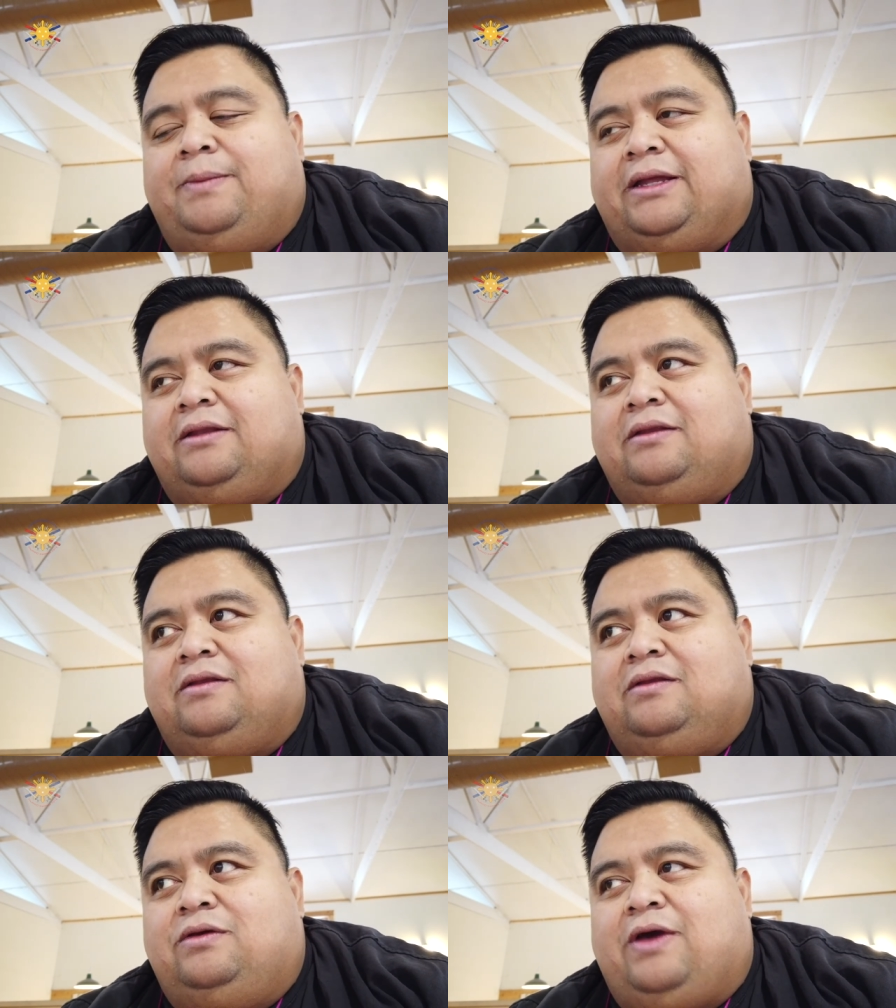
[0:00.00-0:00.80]
But
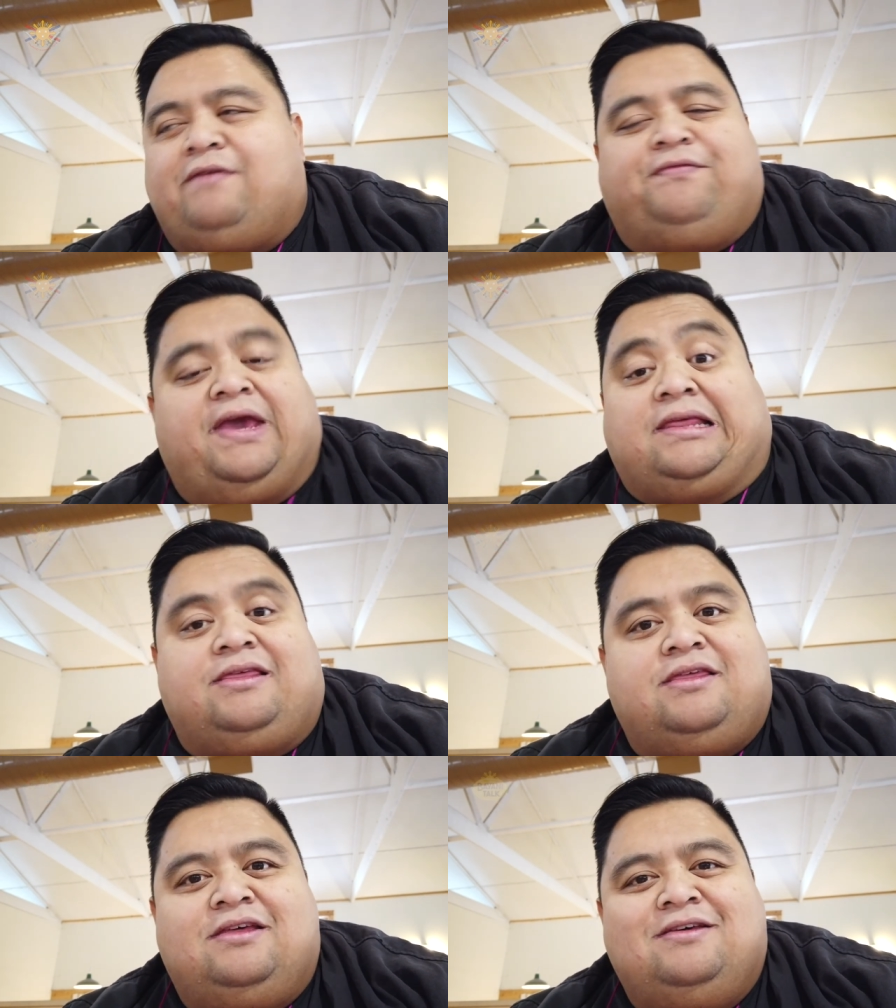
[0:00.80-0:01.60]
you have
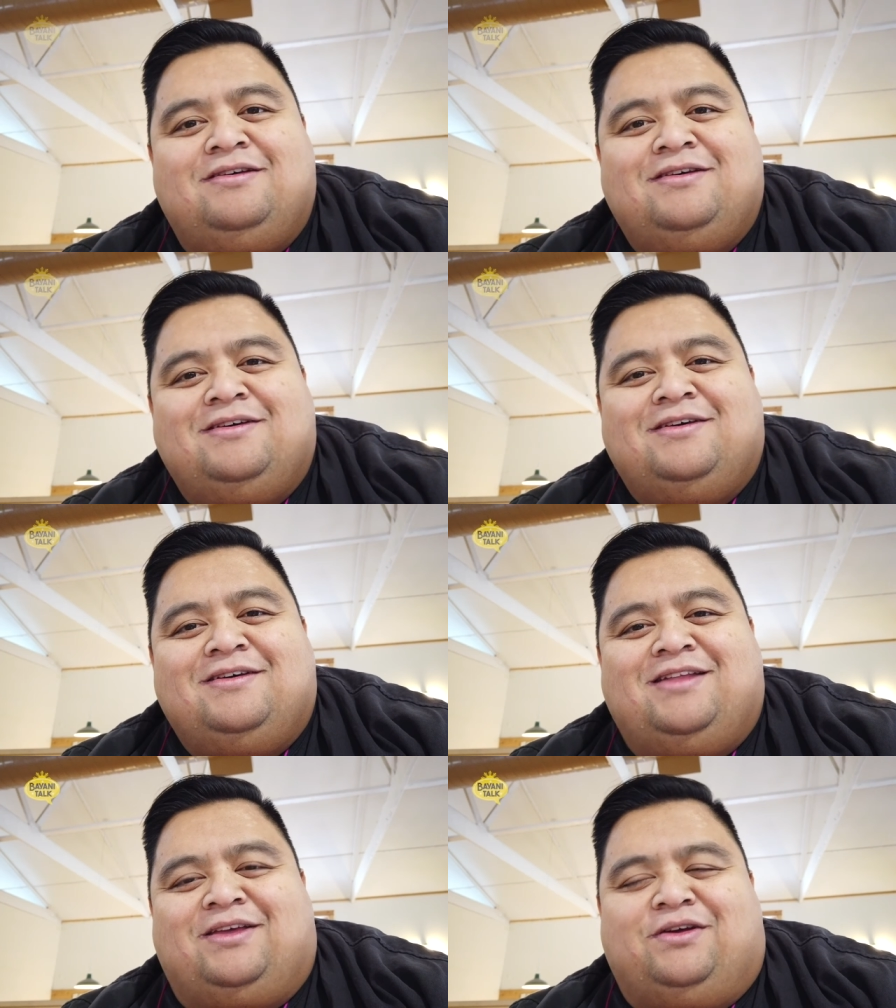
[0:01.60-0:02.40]
faith
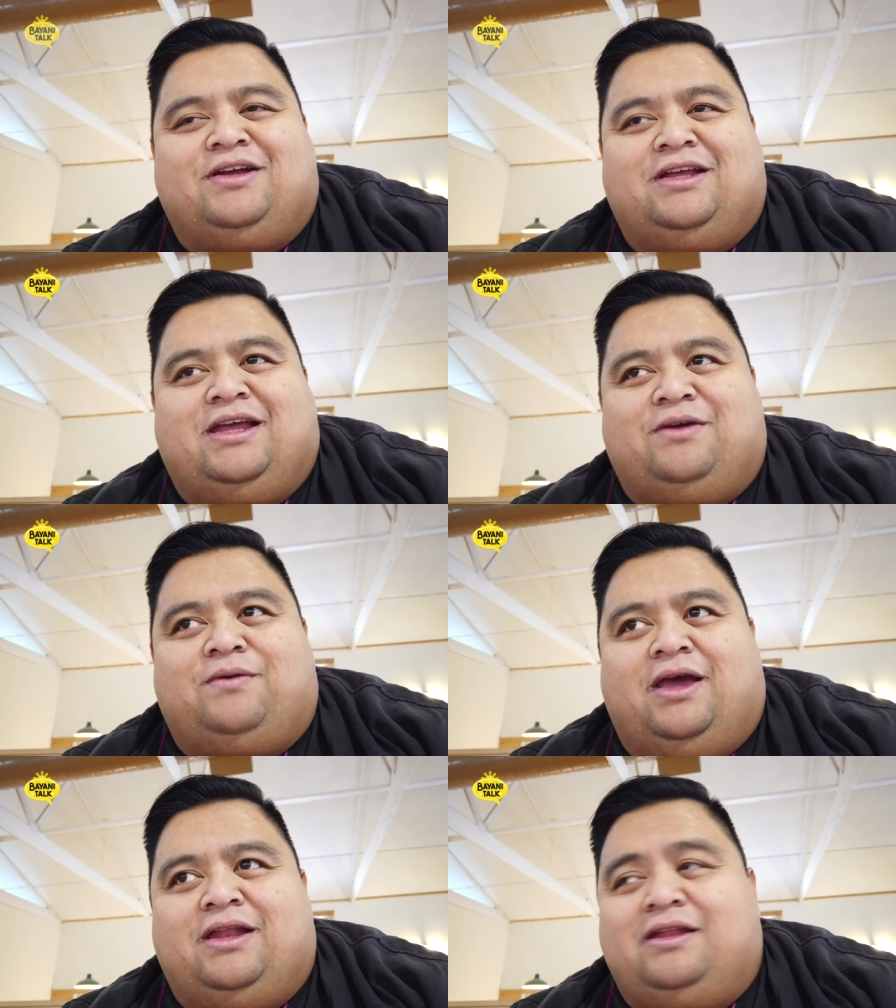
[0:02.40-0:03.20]
that you're going to get it
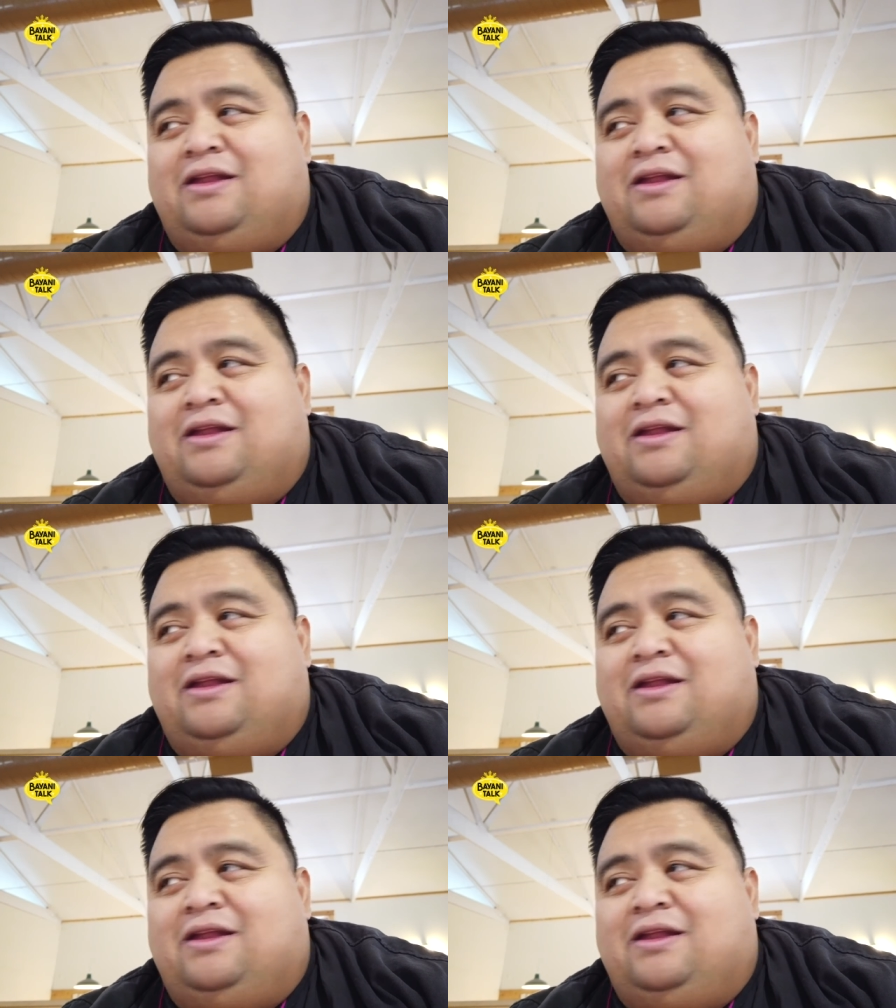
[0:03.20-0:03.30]
right.